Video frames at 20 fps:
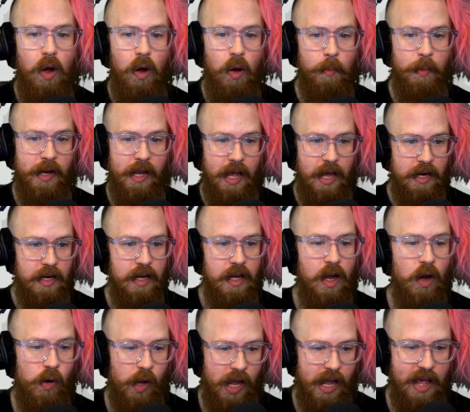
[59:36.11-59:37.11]
Oh my God.
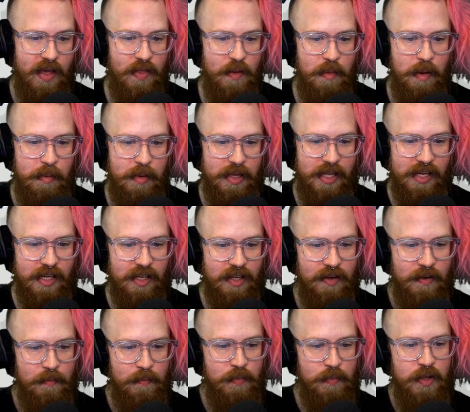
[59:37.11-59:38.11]
Okay, and then maybe like
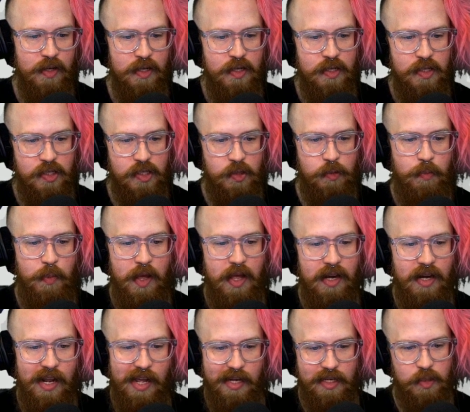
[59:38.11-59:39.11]

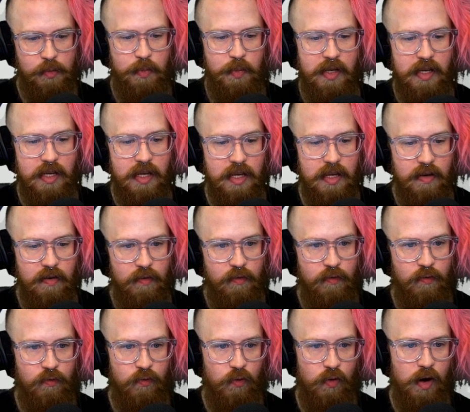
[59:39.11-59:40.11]
spend XP
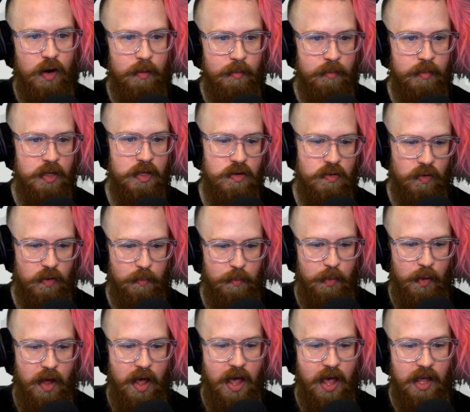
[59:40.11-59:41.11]
from your
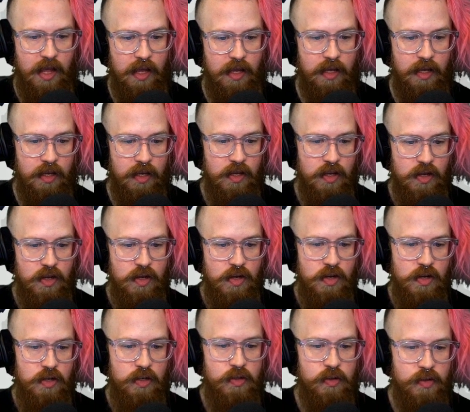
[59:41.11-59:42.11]
bank
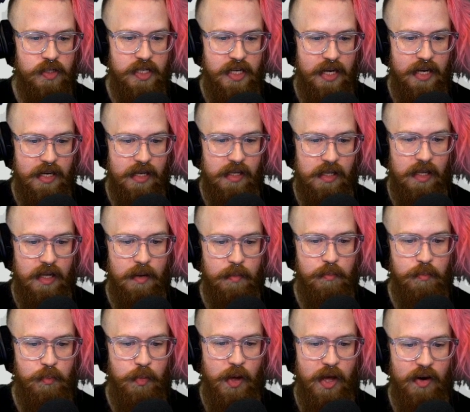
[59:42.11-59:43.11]
to tell a
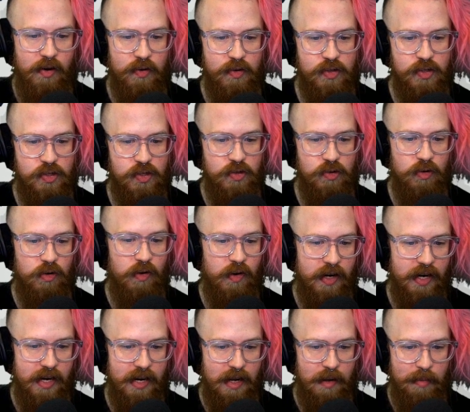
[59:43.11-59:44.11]
better
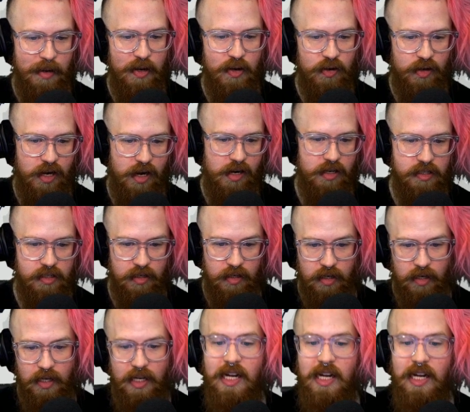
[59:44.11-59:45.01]
story about your character.